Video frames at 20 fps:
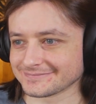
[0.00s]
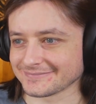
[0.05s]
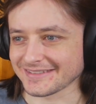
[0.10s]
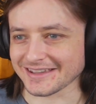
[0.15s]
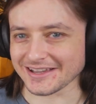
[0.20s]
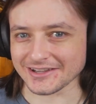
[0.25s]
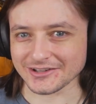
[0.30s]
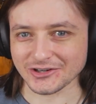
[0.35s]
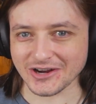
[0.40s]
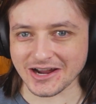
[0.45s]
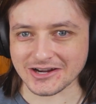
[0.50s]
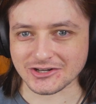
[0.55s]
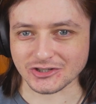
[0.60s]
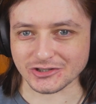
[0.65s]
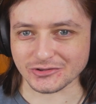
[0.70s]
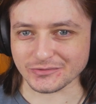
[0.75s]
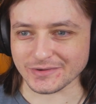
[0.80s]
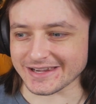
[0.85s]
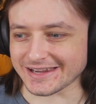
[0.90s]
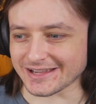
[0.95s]
Yeah, you're
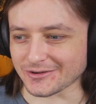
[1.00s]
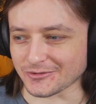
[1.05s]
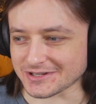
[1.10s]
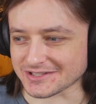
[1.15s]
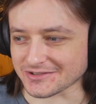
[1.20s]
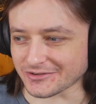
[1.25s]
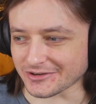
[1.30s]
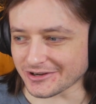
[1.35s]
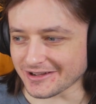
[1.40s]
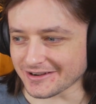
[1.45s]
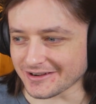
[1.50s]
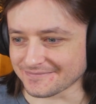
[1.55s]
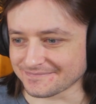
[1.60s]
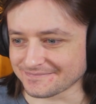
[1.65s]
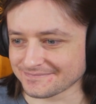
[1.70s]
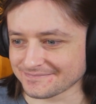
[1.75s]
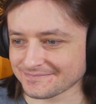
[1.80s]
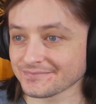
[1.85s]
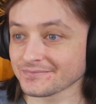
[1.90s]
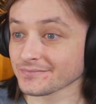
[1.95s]
actually reading. What's going on?
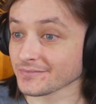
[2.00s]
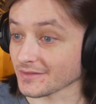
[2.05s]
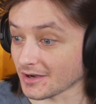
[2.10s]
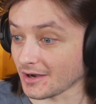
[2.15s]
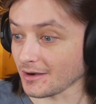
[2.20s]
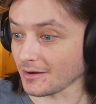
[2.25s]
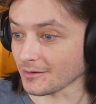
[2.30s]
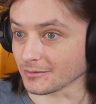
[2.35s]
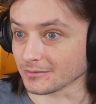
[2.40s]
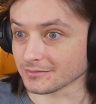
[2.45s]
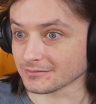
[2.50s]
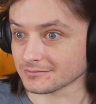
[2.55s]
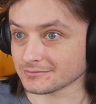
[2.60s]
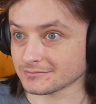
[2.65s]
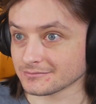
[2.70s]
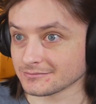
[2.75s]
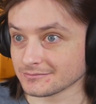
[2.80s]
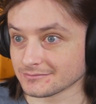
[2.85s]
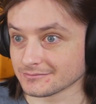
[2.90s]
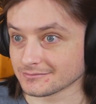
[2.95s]
Oh,
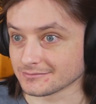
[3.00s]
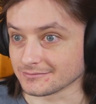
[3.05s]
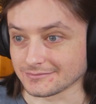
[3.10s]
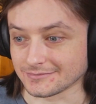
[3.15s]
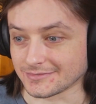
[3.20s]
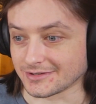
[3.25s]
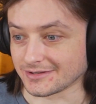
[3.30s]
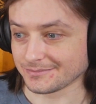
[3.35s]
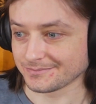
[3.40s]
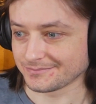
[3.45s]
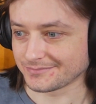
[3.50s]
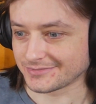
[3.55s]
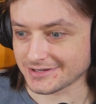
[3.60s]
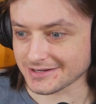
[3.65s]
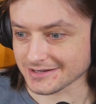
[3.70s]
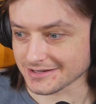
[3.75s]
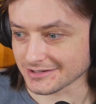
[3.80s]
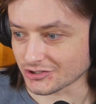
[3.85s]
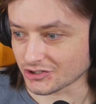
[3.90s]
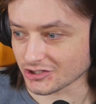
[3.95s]
you're
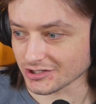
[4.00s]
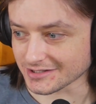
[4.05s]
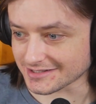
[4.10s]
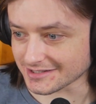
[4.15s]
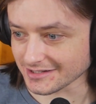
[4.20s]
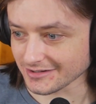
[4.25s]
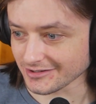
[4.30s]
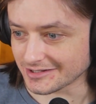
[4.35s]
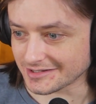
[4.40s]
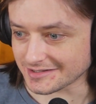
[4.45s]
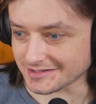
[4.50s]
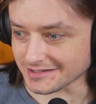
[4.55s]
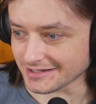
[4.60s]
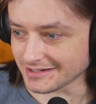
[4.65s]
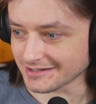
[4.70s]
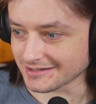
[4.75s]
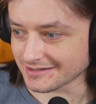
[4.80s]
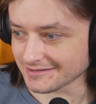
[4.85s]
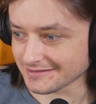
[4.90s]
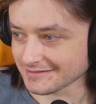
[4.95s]
taking shit
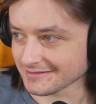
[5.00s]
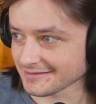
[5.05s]
seriously.